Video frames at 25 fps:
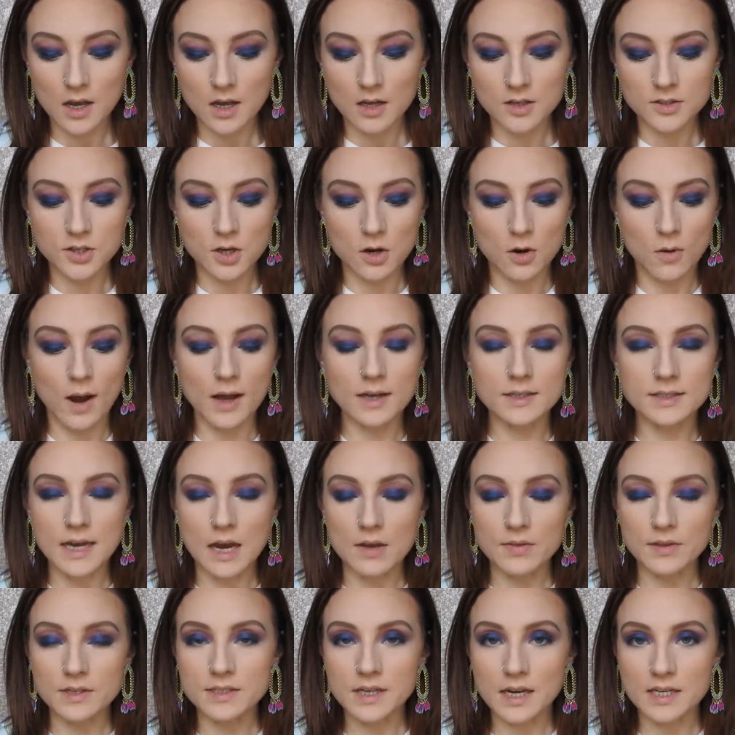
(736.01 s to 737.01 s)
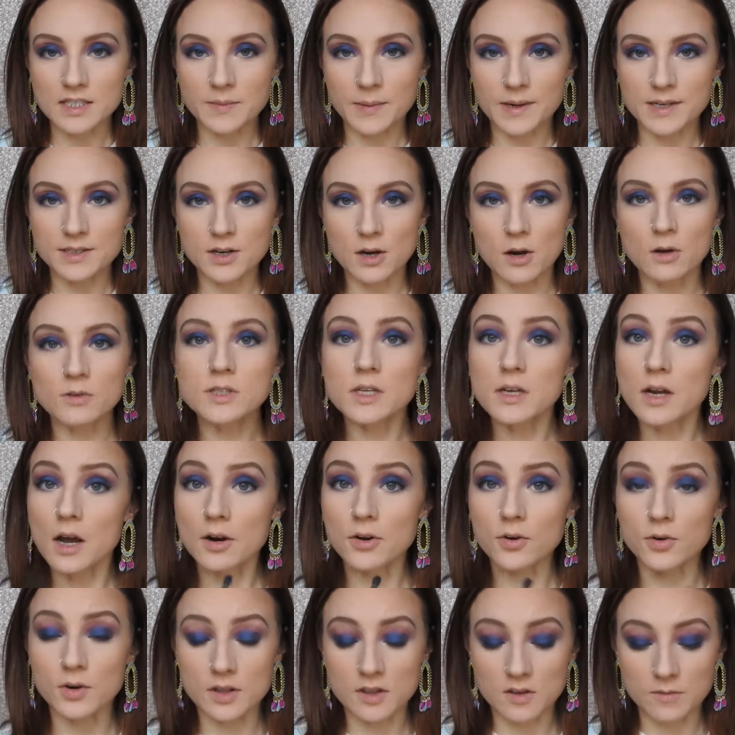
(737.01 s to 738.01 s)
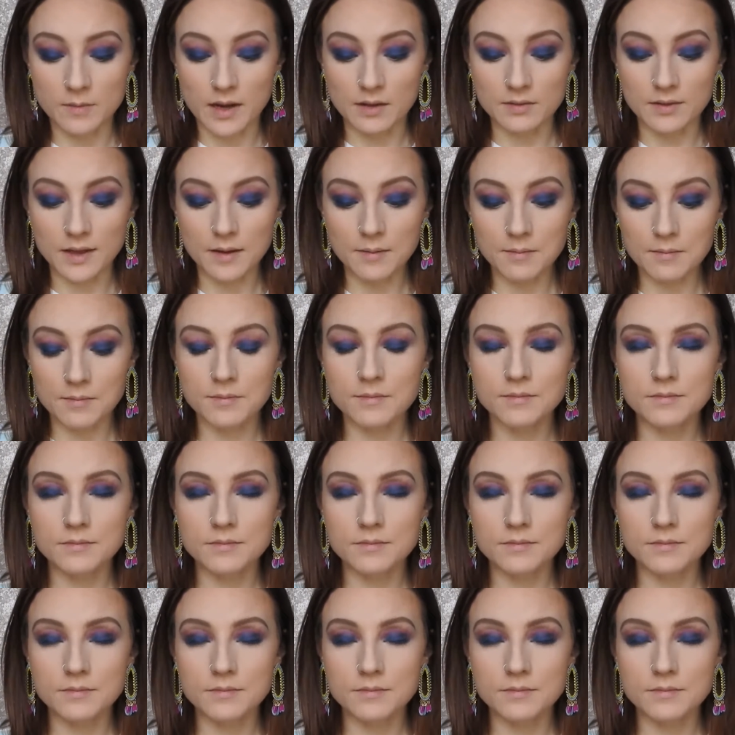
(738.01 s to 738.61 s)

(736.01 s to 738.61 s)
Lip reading: So down the sides of my nose and underneath of my lip.